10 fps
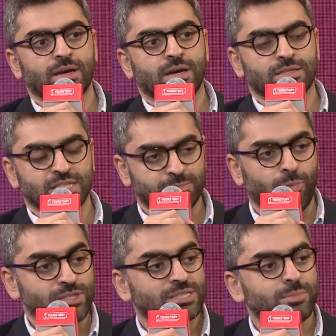this
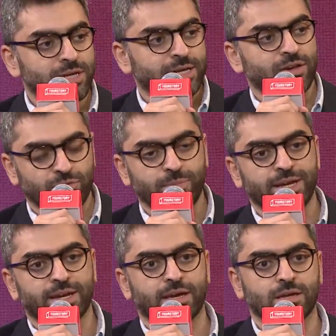possibility of
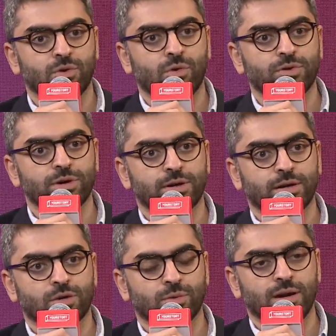being taken over
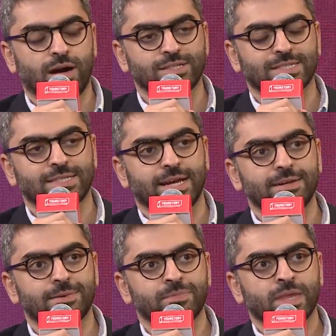to a large
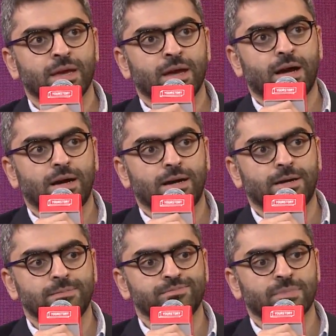extent.
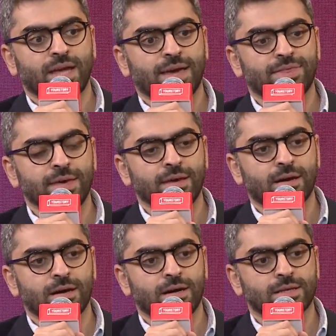I
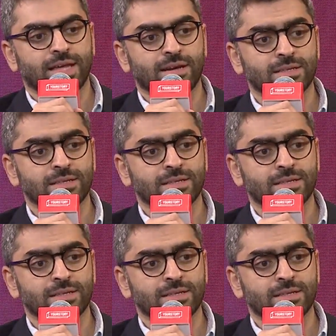think there are